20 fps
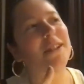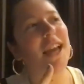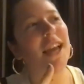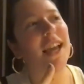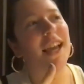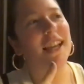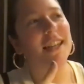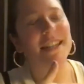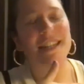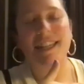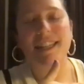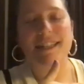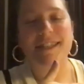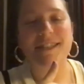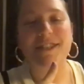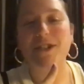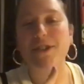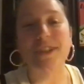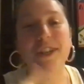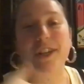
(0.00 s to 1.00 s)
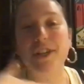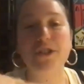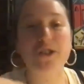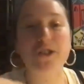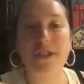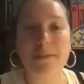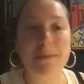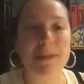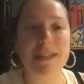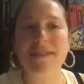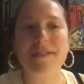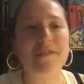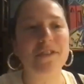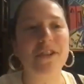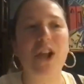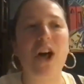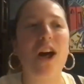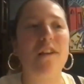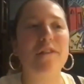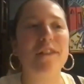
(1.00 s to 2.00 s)
and it's just like a dirty piece of
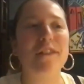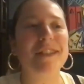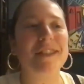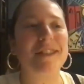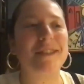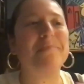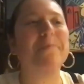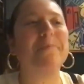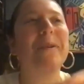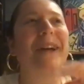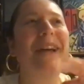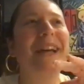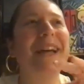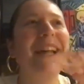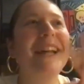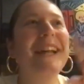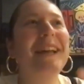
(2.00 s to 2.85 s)
cloth at this point.